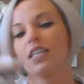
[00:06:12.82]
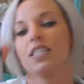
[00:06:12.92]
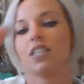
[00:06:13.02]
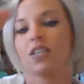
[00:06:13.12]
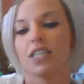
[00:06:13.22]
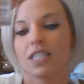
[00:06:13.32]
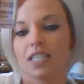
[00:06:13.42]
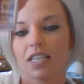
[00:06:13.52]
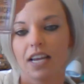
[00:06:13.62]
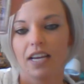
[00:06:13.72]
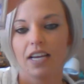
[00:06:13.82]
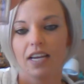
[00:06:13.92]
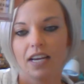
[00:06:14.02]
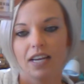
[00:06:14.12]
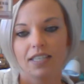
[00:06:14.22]
so this is like,
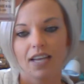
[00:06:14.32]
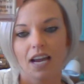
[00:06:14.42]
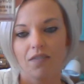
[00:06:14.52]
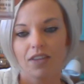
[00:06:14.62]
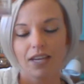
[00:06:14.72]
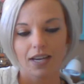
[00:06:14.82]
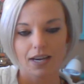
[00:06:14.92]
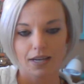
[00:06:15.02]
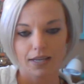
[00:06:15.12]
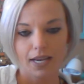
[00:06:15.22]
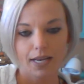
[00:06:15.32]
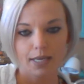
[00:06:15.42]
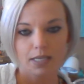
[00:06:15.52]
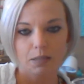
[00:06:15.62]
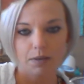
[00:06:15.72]
a, it's kind of like got a
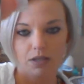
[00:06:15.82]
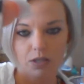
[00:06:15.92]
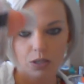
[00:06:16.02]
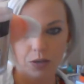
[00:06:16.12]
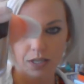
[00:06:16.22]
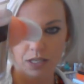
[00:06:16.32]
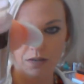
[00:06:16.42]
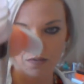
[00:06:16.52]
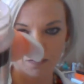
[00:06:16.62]
candy smell to it. And this is a